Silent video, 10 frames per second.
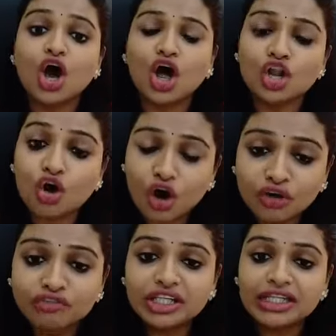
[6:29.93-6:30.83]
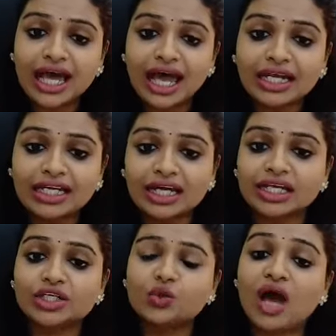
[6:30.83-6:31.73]
Along with that,
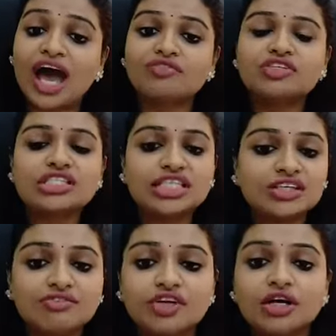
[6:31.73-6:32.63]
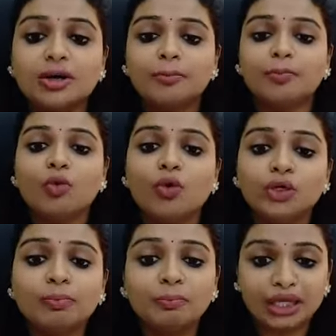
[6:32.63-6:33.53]
you have severe
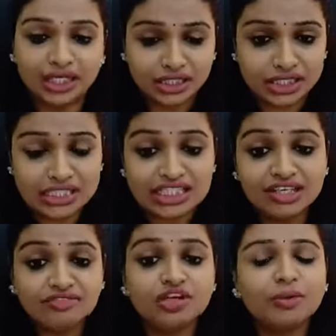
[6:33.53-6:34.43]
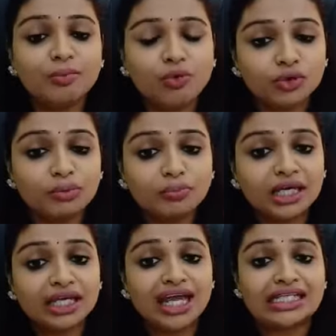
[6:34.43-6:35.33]
bone pain
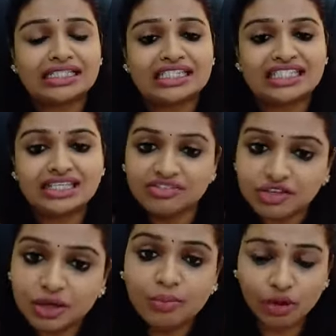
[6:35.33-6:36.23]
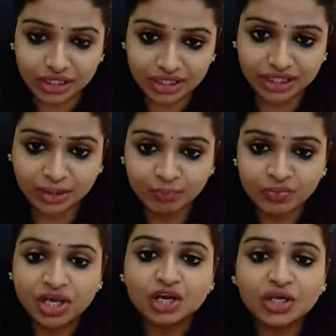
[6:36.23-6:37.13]
and severe body ache.
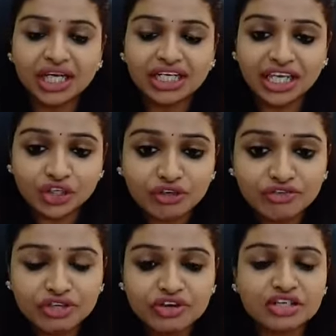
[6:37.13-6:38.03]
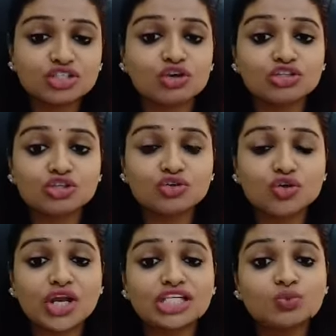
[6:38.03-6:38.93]
Okay, dengue fever is also
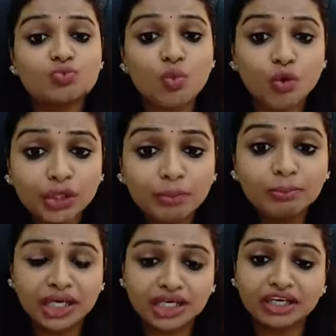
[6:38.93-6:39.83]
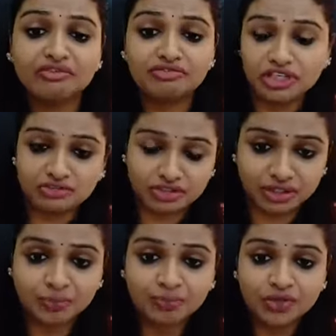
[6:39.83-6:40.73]
known as bone breaking fever,